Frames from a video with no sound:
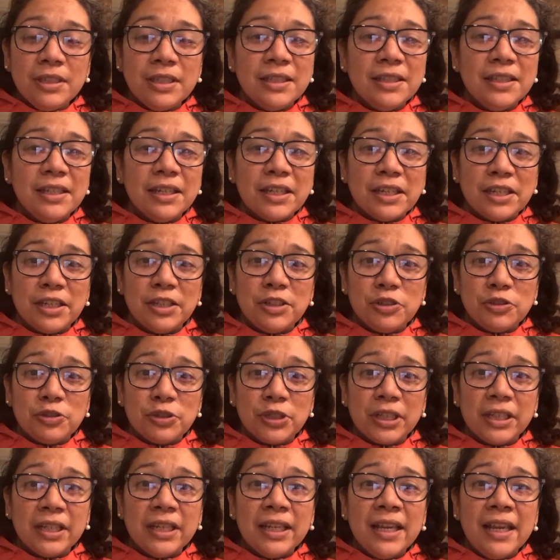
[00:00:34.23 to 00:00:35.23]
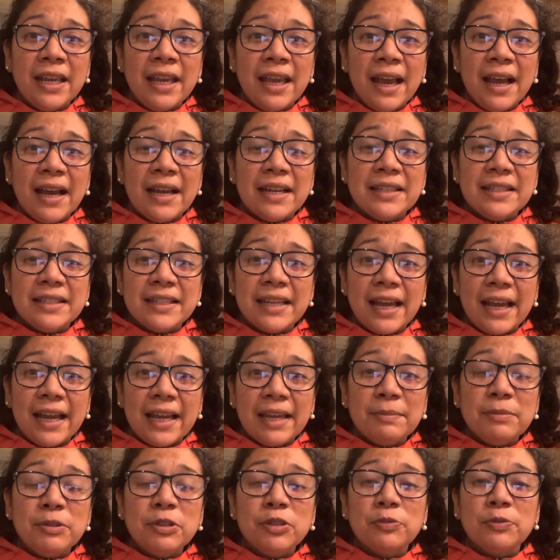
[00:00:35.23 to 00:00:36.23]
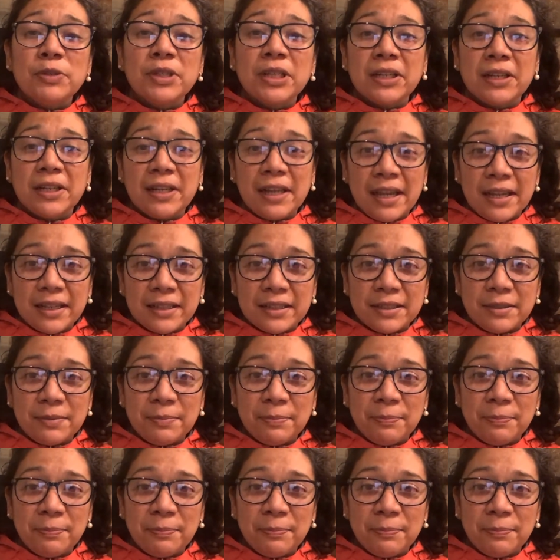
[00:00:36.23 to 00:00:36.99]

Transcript: the country a time to reconnect.